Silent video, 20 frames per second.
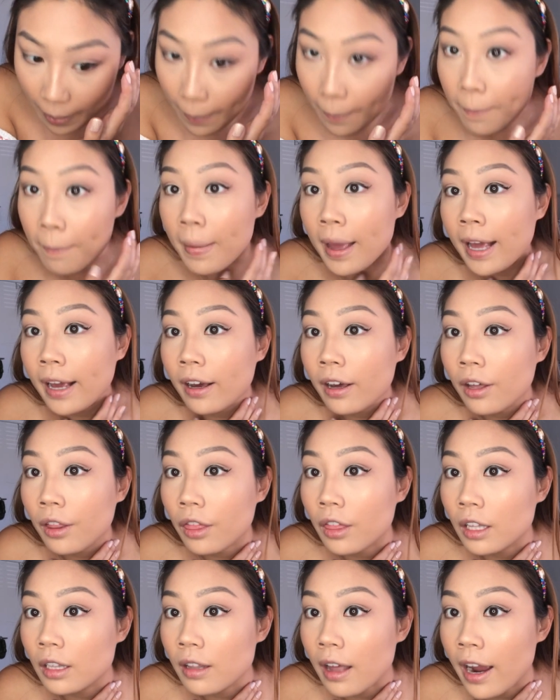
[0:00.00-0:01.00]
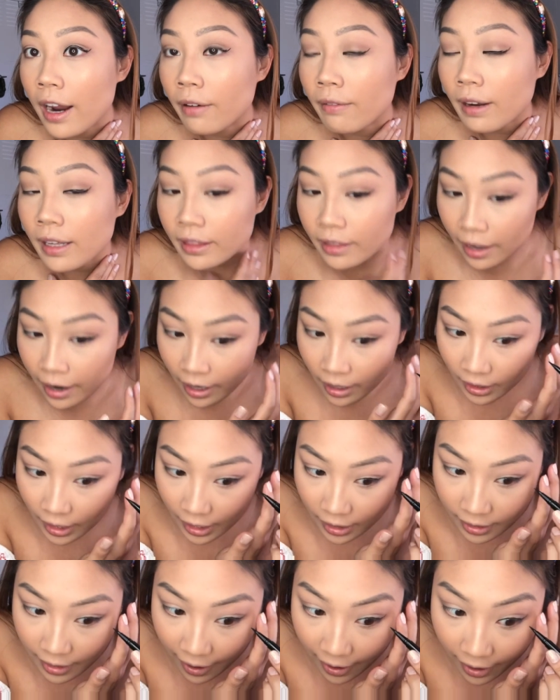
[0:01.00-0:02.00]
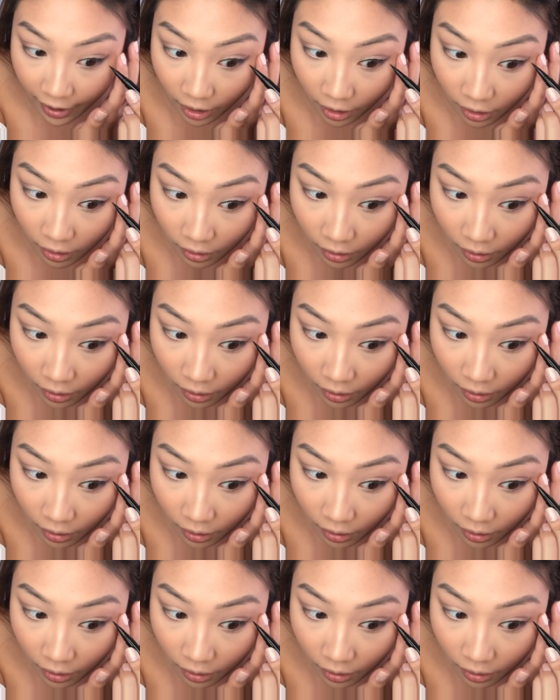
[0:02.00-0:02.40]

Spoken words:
make the line right there like that